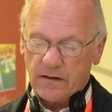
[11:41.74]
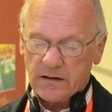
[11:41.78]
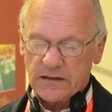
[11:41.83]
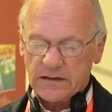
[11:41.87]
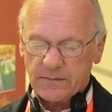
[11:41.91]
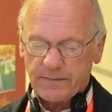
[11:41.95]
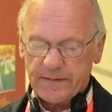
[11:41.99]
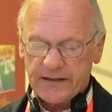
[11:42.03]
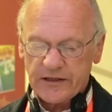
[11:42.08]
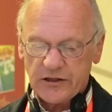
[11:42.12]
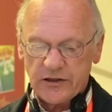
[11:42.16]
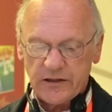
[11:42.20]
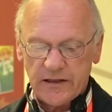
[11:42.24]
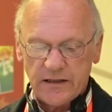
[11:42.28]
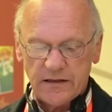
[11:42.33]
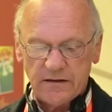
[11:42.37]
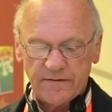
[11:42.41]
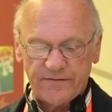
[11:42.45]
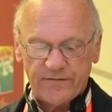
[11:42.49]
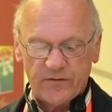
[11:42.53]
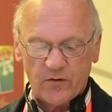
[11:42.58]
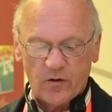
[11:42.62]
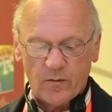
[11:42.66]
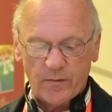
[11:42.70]
Especially
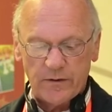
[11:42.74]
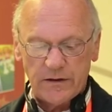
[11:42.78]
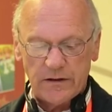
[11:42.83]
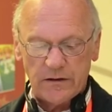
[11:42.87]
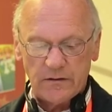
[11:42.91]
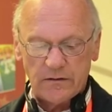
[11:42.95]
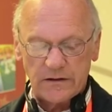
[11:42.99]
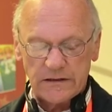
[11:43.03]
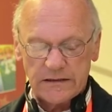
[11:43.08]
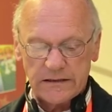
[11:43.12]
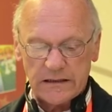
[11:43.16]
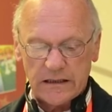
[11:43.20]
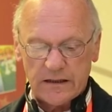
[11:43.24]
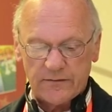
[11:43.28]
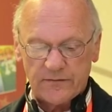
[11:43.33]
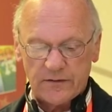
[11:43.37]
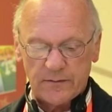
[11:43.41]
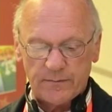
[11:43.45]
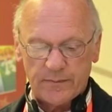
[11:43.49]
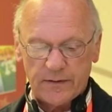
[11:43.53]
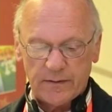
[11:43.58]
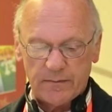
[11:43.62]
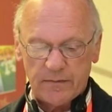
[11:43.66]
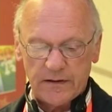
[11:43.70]
in the former Yugoslav
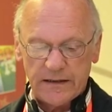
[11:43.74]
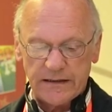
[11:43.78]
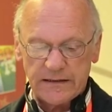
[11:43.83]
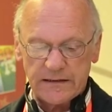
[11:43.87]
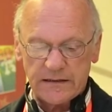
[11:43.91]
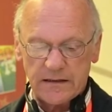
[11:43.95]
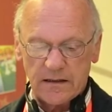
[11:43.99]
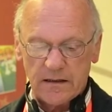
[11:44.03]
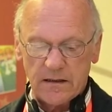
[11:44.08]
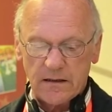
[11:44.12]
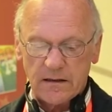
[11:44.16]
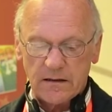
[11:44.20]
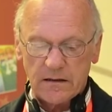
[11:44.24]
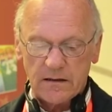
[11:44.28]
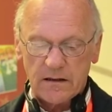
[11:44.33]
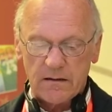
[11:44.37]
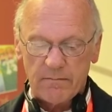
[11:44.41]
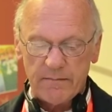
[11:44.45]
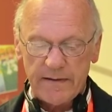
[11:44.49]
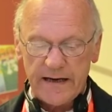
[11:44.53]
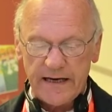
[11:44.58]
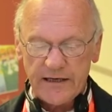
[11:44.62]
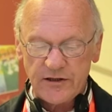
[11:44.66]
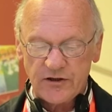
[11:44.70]
republics,
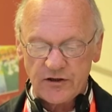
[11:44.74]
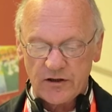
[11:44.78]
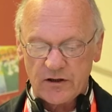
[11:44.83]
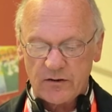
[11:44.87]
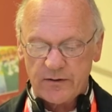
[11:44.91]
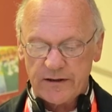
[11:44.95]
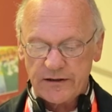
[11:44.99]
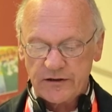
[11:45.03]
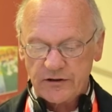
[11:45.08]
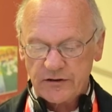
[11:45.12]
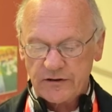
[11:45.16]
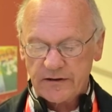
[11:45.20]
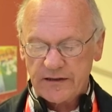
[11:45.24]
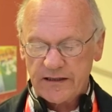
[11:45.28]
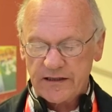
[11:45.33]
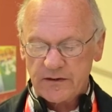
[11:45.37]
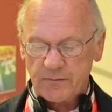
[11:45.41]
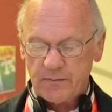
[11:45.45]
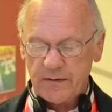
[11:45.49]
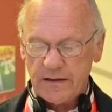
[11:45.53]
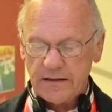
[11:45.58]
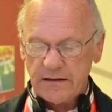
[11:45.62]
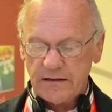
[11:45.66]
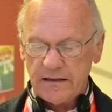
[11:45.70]
a major question
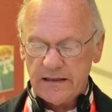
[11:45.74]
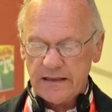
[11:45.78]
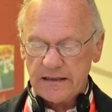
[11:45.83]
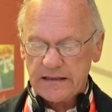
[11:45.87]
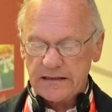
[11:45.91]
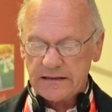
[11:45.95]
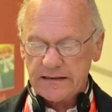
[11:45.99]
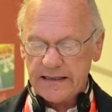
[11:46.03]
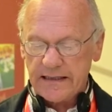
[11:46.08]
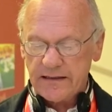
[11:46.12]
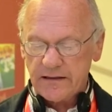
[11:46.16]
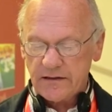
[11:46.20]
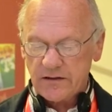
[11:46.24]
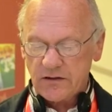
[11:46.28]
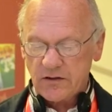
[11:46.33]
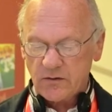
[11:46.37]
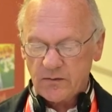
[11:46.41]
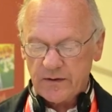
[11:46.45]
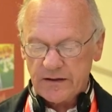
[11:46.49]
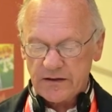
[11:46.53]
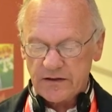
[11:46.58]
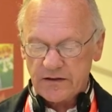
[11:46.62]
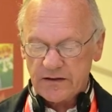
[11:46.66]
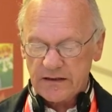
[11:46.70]
has been the extent
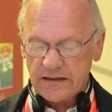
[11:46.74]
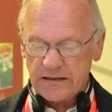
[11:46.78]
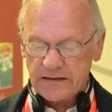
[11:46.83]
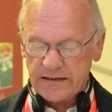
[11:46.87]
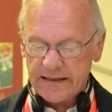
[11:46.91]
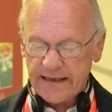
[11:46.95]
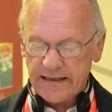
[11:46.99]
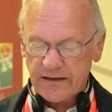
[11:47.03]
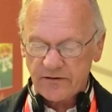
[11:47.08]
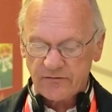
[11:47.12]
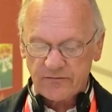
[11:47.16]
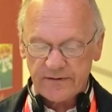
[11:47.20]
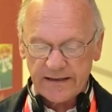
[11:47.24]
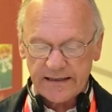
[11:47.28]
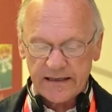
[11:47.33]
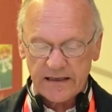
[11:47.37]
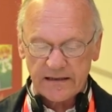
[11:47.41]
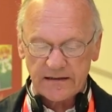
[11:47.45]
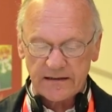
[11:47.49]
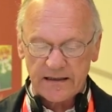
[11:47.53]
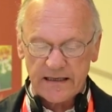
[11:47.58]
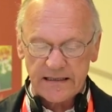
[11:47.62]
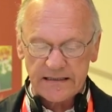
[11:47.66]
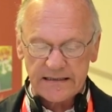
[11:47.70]
to which the
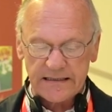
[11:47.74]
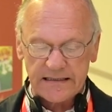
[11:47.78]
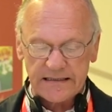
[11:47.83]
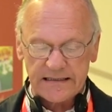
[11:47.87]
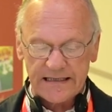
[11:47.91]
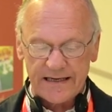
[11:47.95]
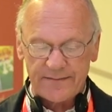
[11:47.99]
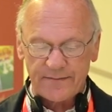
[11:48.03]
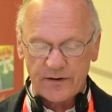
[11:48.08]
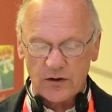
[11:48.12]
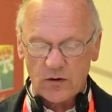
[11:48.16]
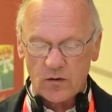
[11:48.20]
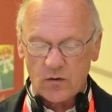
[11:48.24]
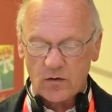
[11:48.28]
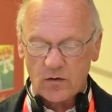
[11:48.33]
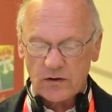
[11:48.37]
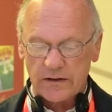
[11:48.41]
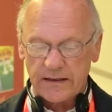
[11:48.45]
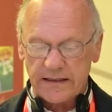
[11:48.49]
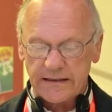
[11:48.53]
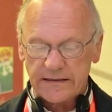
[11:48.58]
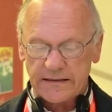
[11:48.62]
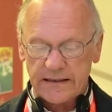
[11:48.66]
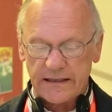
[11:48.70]
state-recognized Islamic
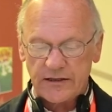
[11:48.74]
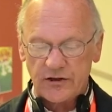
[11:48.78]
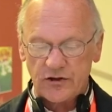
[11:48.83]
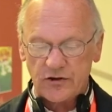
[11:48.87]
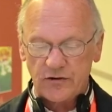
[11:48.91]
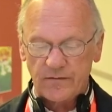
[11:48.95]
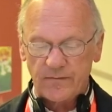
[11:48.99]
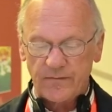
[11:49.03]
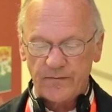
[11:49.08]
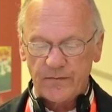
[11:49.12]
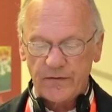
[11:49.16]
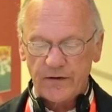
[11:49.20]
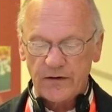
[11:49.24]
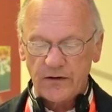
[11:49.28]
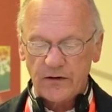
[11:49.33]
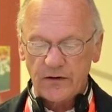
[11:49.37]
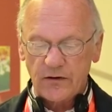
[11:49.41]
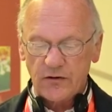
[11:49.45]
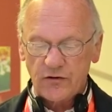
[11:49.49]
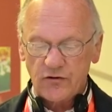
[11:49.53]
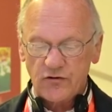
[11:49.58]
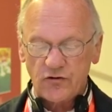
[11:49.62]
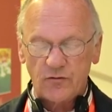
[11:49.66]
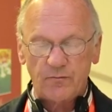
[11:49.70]
organization
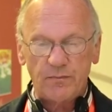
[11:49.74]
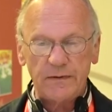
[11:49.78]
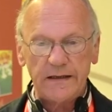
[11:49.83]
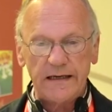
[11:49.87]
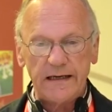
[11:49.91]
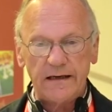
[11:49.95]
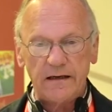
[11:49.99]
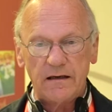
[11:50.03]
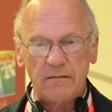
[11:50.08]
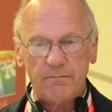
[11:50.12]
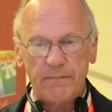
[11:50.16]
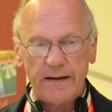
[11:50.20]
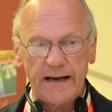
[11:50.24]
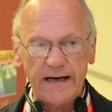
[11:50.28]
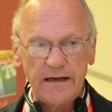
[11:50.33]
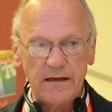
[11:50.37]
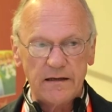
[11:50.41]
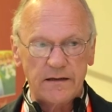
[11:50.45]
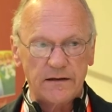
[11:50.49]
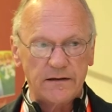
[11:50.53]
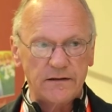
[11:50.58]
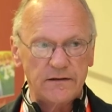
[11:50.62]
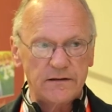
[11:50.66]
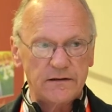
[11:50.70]
should be
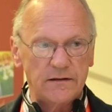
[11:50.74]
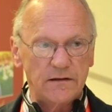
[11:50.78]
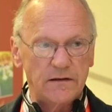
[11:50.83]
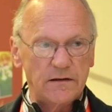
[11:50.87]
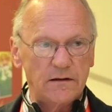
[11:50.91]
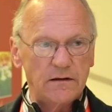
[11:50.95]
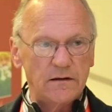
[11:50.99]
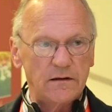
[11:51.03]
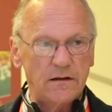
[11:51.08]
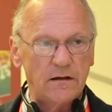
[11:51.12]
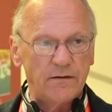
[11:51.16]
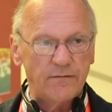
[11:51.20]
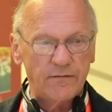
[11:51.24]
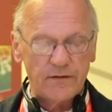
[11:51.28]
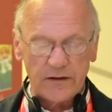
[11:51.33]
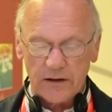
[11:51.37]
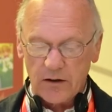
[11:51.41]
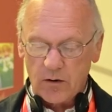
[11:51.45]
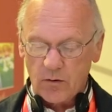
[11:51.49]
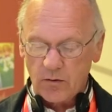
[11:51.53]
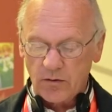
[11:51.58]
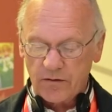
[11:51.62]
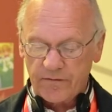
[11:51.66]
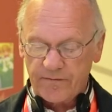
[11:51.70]
independent of
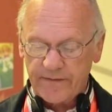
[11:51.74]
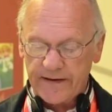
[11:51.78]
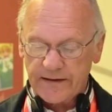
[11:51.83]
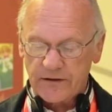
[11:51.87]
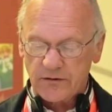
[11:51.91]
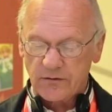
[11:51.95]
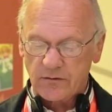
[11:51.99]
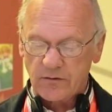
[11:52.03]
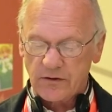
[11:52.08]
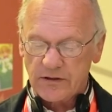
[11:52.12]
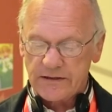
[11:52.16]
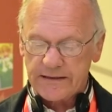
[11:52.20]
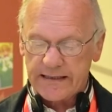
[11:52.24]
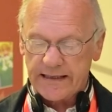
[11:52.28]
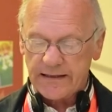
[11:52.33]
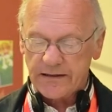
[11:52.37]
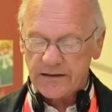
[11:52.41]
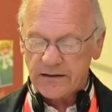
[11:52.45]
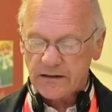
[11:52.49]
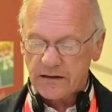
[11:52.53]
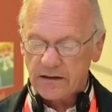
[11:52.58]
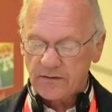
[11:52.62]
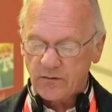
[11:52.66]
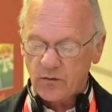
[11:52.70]
the old federal
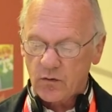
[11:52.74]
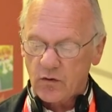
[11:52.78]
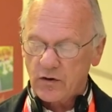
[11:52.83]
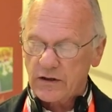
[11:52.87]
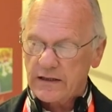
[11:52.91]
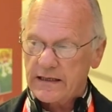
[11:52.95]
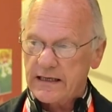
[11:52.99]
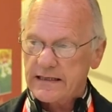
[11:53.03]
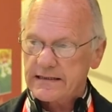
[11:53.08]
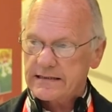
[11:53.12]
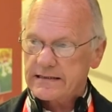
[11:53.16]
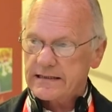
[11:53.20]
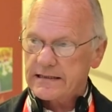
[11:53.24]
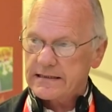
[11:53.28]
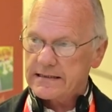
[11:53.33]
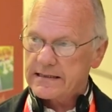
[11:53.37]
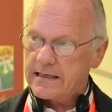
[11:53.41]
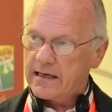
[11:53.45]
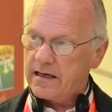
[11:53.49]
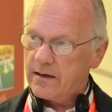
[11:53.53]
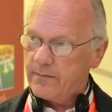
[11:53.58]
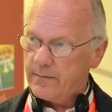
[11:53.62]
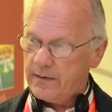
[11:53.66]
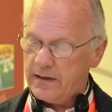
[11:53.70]
center of organized
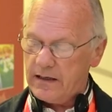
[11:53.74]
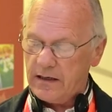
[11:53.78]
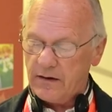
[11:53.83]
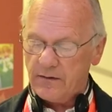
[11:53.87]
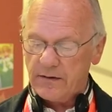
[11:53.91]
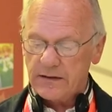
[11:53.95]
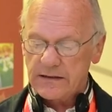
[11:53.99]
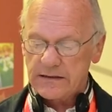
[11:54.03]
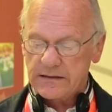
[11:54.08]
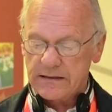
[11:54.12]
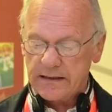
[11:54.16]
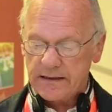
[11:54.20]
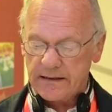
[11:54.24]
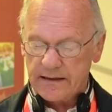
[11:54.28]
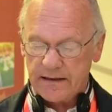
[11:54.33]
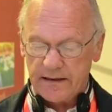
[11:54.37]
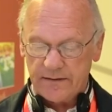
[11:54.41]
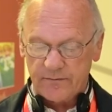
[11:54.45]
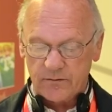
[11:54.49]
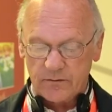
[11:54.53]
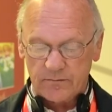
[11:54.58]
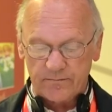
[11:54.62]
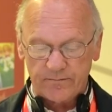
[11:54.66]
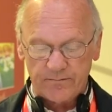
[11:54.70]
Islam here in
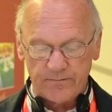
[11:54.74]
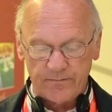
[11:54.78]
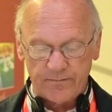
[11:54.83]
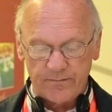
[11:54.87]
Sarajevo.